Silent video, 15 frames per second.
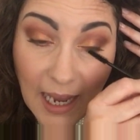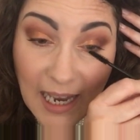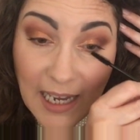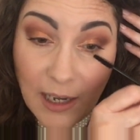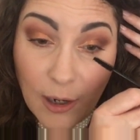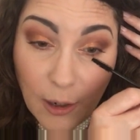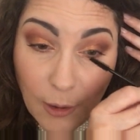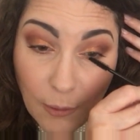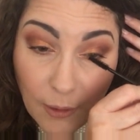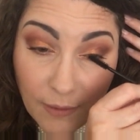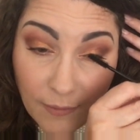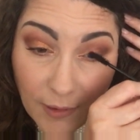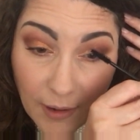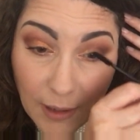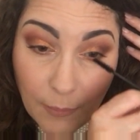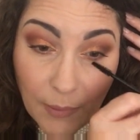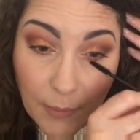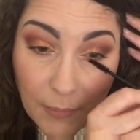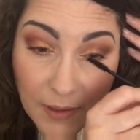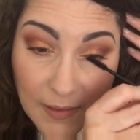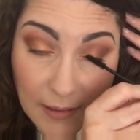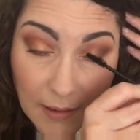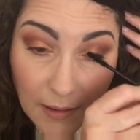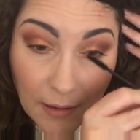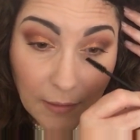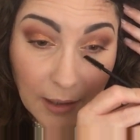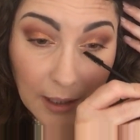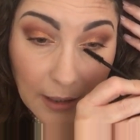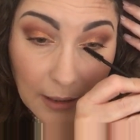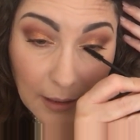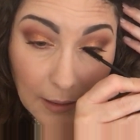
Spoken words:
a new Viper mascara.